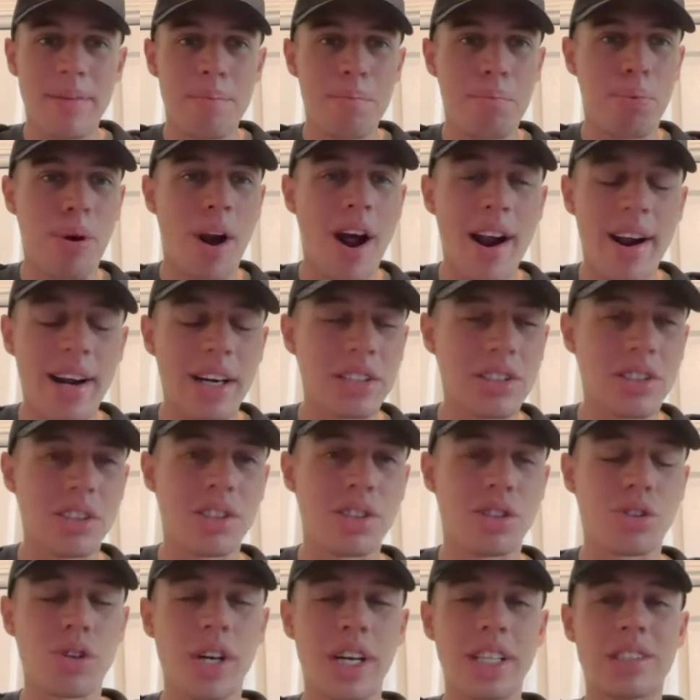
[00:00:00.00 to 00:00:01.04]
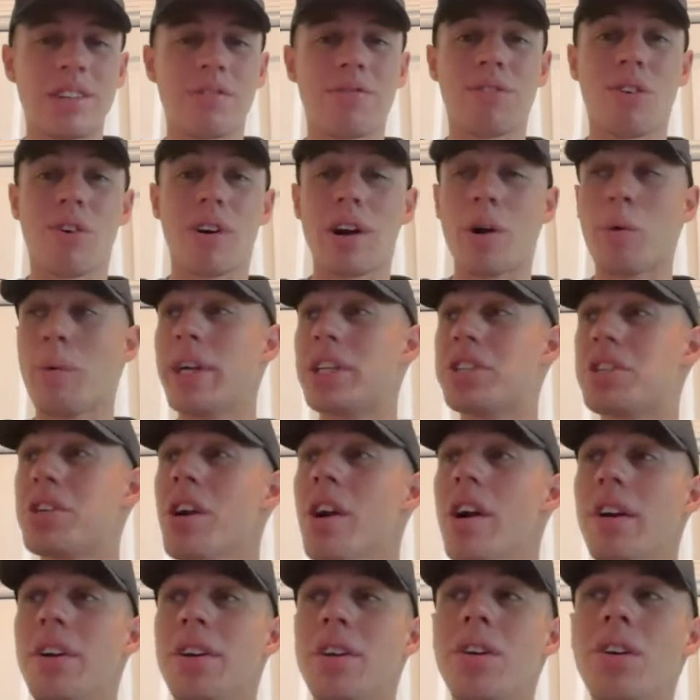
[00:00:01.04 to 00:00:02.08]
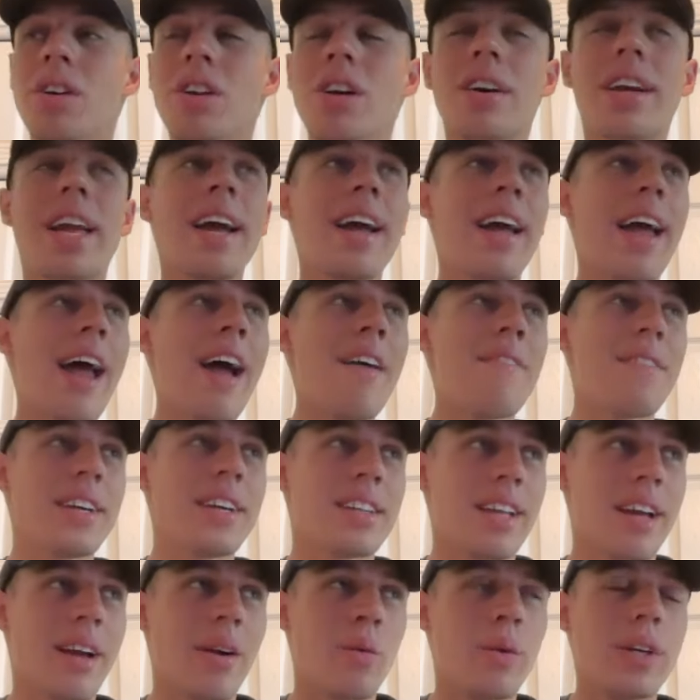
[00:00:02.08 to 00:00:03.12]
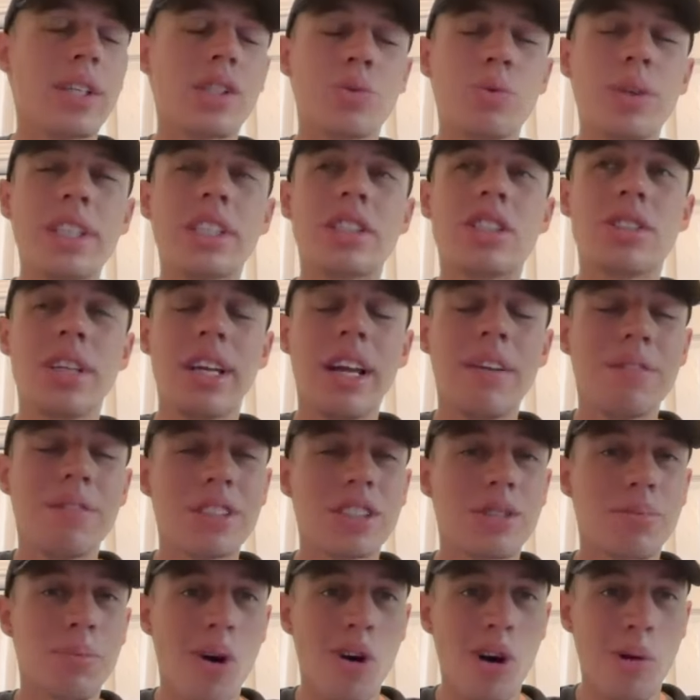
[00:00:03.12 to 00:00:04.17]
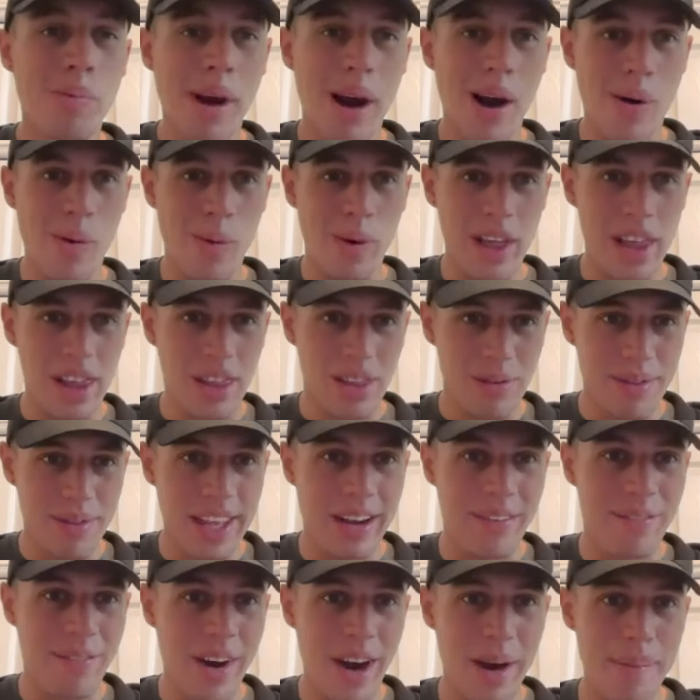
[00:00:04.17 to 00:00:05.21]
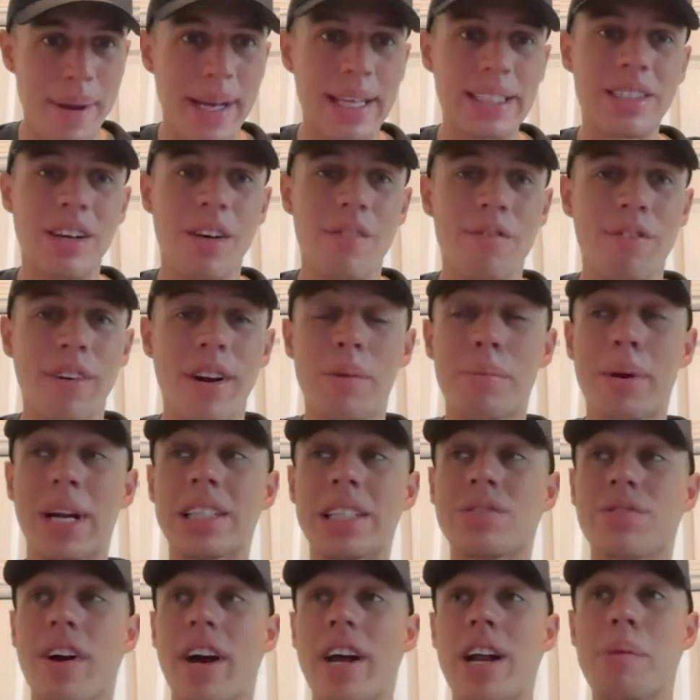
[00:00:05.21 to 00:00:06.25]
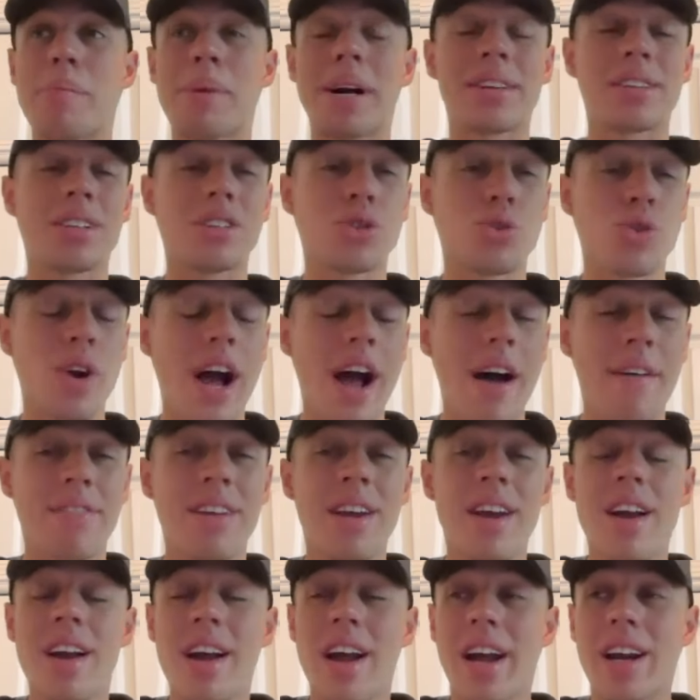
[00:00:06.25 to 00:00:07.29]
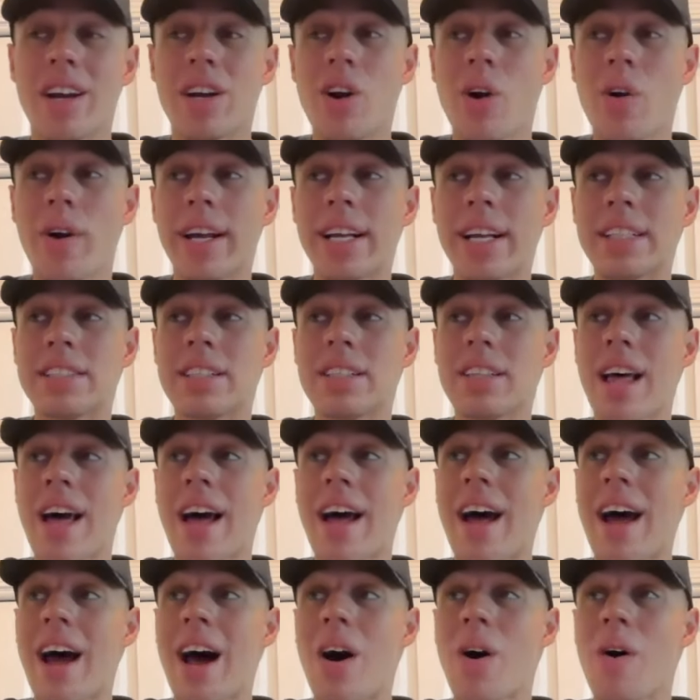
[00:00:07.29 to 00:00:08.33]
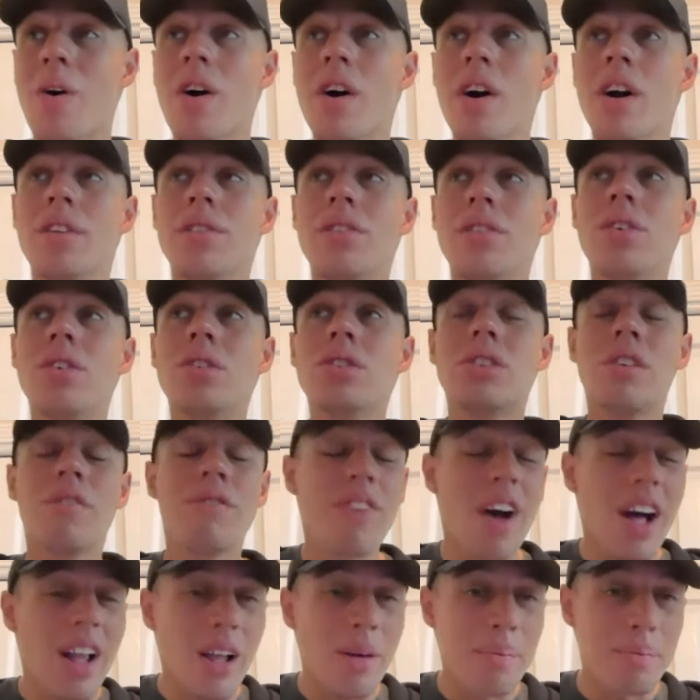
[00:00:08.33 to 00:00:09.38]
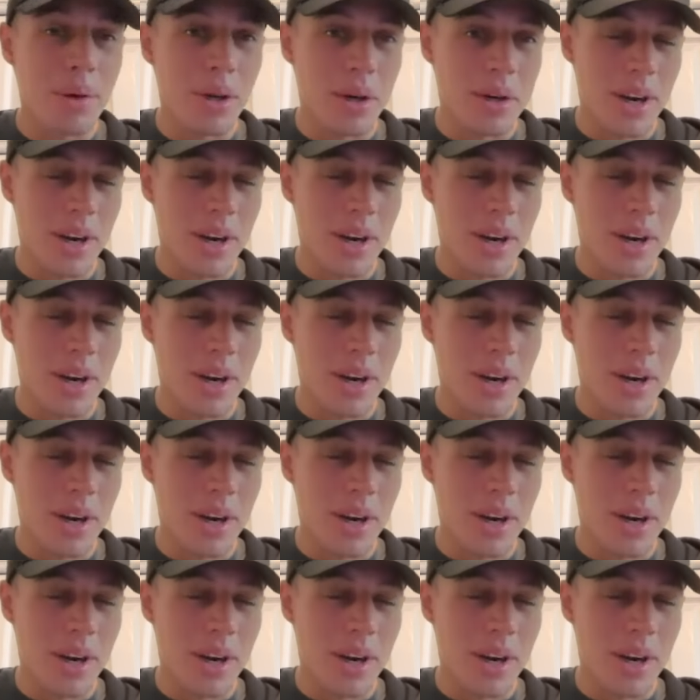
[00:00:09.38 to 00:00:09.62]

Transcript: prior to the trade to Florida, which you look at everything, which we even spoke about with Nick Fairbanks on Fairbanks Friday about the draft and going into that, how you develop your